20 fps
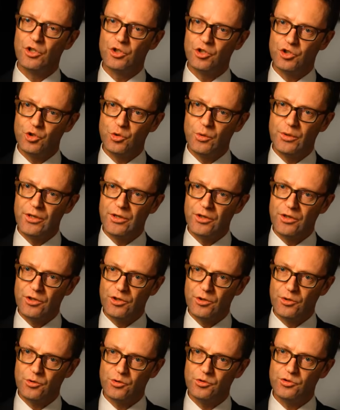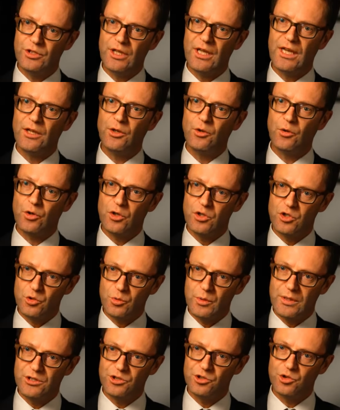to an accused in order
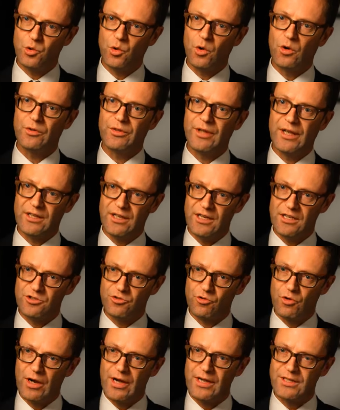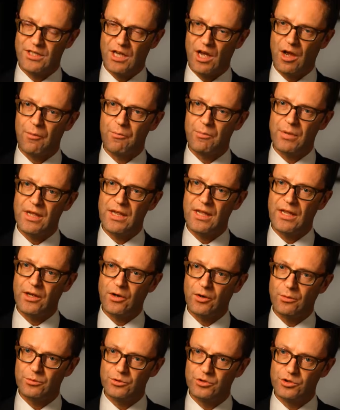to ensure that his rights are being
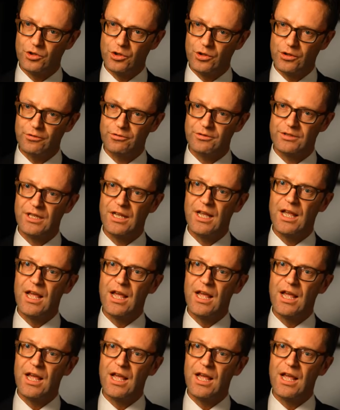observed.